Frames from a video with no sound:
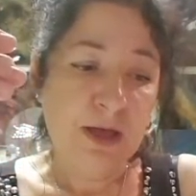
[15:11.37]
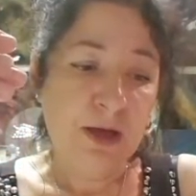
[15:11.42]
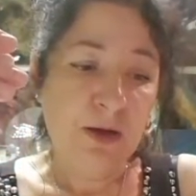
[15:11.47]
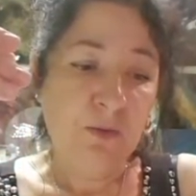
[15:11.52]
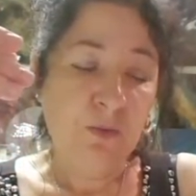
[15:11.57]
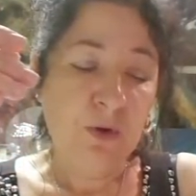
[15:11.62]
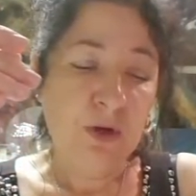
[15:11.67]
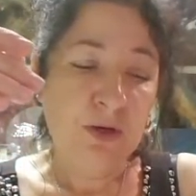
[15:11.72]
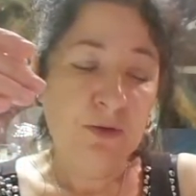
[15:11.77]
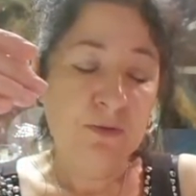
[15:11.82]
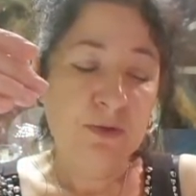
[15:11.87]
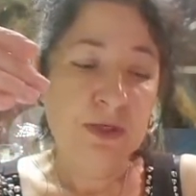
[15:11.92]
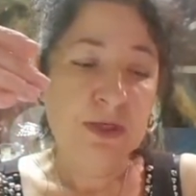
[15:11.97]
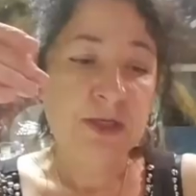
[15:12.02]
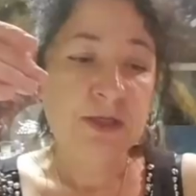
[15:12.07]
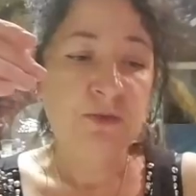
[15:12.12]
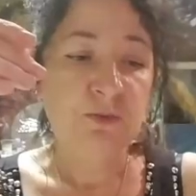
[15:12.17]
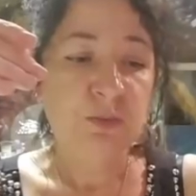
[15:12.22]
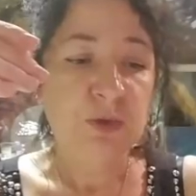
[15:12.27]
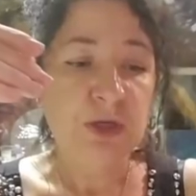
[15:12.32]
one
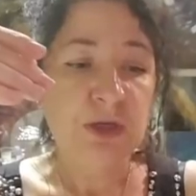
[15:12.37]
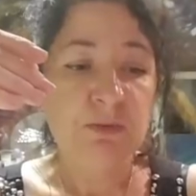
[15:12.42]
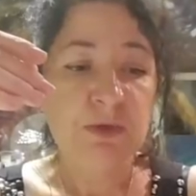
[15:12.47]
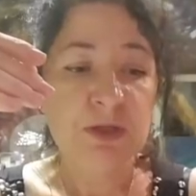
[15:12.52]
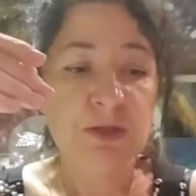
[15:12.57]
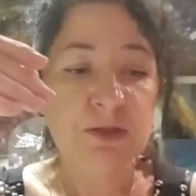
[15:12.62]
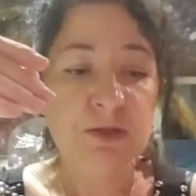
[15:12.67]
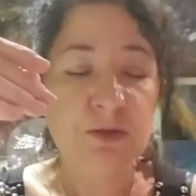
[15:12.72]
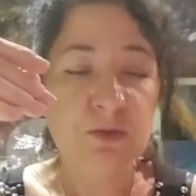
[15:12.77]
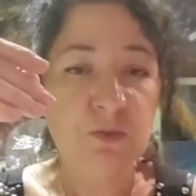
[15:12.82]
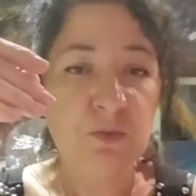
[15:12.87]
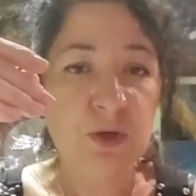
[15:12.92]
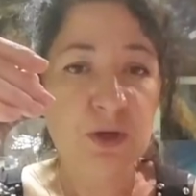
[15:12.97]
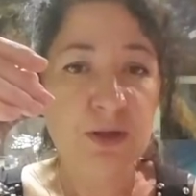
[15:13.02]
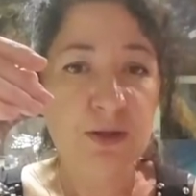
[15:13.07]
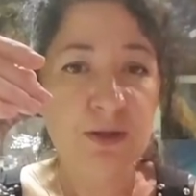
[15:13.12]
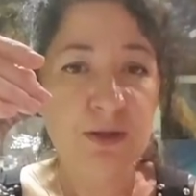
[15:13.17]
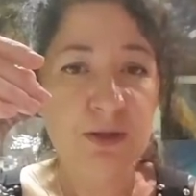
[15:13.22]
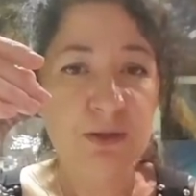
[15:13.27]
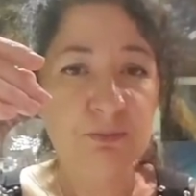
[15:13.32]
of these
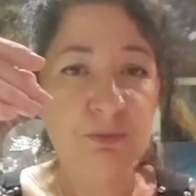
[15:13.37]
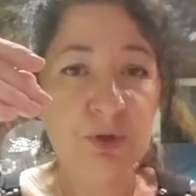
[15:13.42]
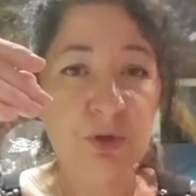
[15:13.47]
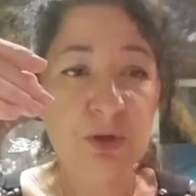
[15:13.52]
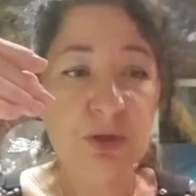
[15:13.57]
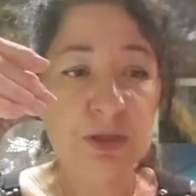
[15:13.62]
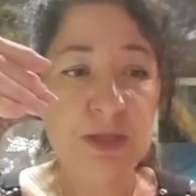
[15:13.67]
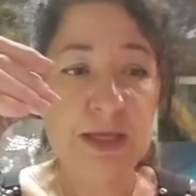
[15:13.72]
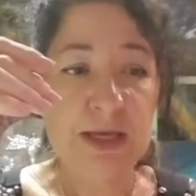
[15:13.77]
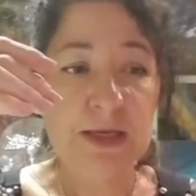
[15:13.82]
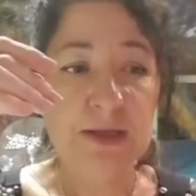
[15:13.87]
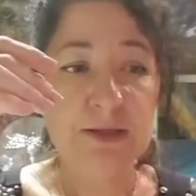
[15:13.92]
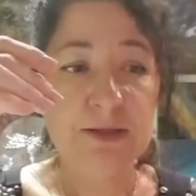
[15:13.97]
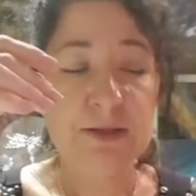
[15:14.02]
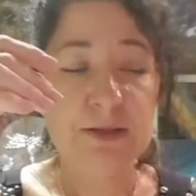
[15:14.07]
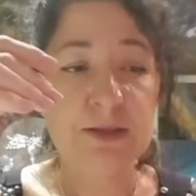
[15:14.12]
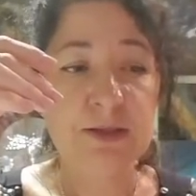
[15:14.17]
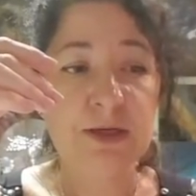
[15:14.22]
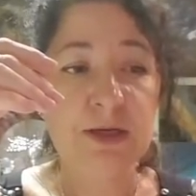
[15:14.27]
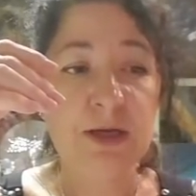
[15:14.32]
pigments with
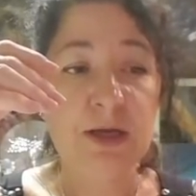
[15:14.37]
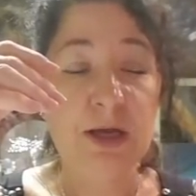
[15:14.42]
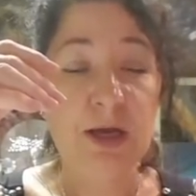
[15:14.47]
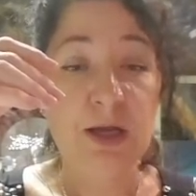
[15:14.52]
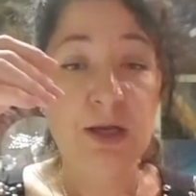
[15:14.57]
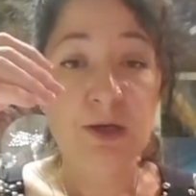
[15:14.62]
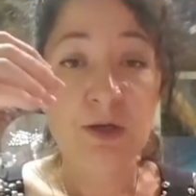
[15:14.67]
Pearlex.